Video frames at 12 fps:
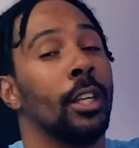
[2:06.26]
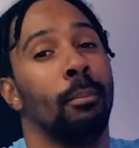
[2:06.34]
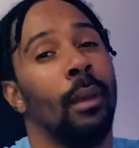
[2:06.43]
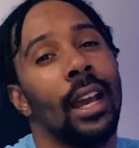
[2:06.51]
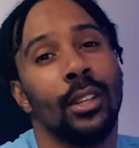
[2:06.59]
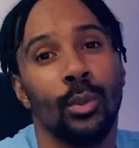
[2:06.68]
the
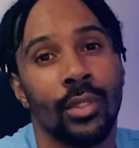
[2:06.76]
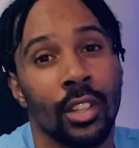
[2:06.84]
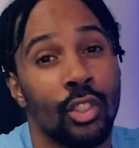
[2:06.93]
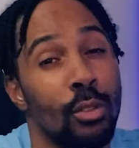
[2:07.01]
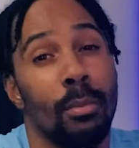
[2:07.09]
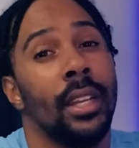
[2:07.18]
bad news
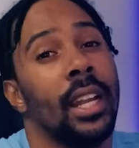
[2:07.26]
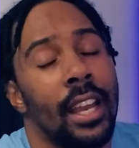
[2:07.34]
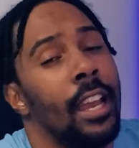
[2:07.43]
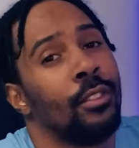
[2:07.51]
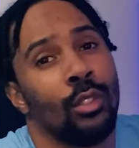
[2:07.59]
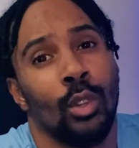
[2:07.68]
is you may not
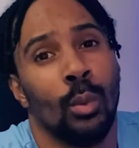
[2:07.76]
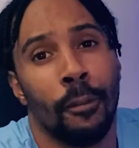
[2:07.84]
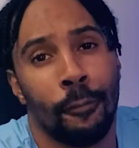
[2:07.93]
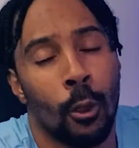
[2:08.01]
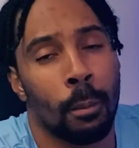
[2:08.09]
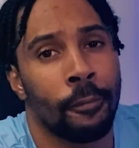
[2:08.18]
have Studio One
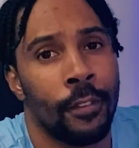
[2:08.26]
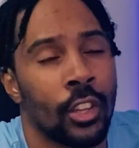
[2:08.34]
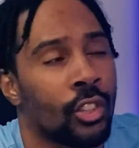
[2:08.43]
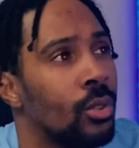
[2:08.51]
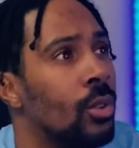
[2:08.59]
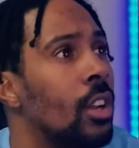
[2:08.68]
four
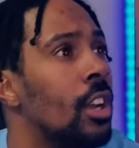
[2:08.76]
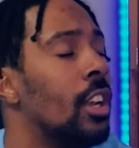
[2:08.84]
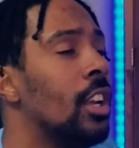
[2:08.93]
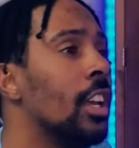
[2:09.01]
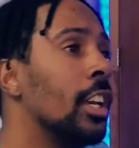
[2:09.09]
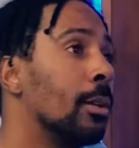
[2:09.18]
Professional,
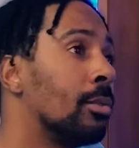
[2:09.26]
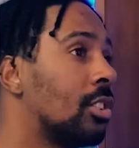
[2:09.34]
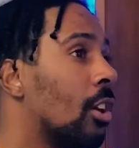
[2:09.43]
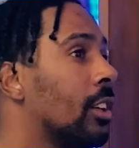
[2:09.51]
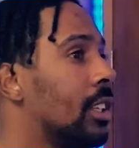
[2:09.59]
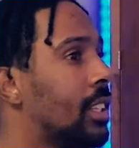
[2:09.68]
and I'm
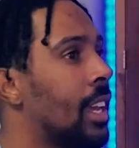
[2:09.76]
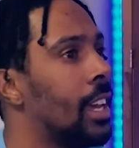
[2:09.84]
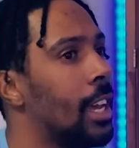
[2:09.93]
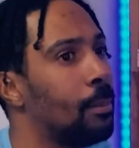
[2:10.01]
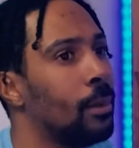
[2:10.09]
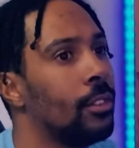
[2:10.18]
sorry that that
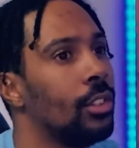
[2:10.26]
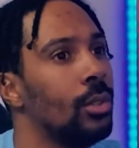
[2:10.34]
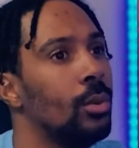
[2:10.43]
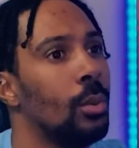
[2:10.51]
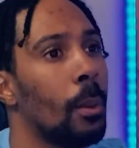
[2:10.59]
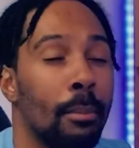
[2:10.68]
happened to
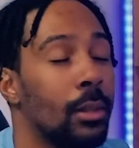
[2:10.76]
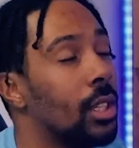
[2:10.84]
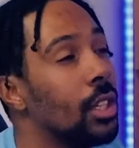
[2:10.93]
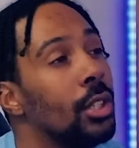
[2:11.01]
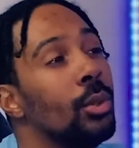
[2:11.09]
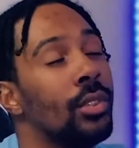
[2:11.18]
you. But the
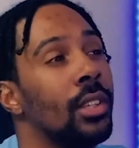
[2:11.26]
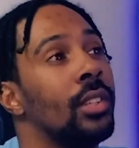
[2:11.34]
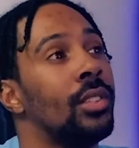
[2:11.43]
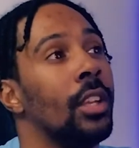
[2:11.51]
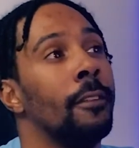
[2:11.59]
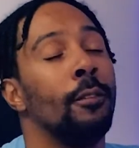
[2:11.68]
good news
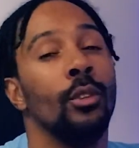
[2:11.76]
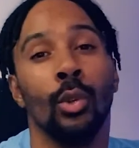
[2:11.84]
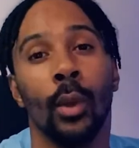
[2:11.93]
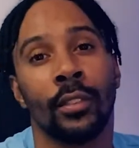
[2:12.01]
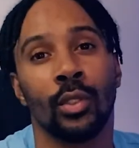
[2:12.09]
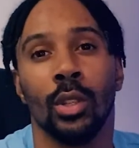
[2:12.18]
is if you do
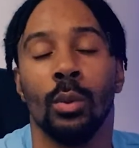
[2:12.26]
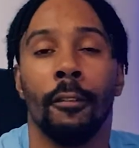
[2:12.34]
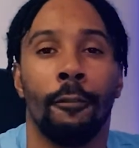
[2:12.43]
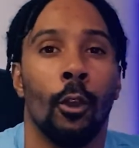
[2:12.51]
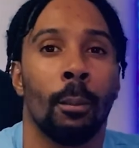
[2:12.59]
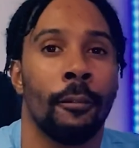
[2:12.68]
have Studio
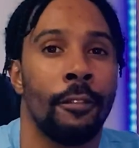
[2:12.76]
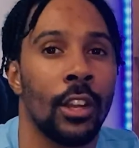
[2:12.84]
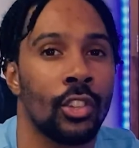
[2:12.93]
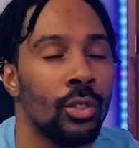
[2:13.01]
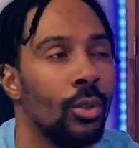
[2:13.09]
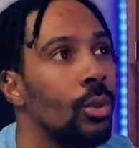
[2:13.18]
One four
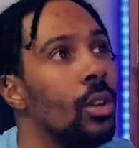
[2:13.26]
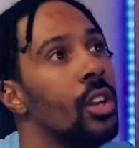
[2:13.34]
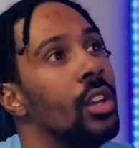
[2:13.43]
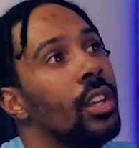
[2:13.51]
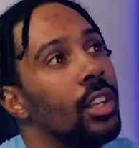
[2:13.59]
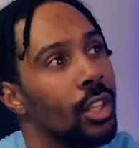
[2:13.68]
Professional,
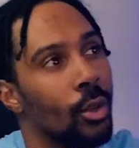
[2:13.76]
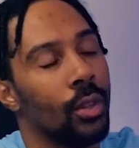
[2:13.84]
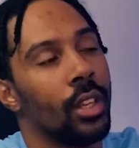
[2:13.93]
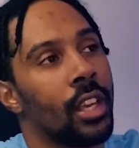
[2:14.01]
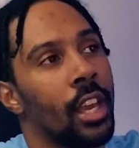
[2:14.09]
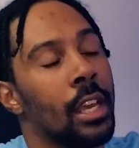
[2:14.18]
you're in
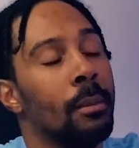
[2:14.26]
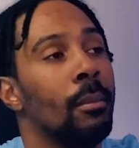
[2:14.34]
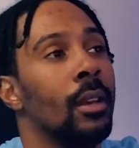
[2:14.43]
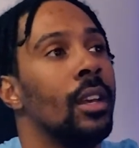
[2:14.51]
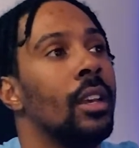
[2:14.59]
the game.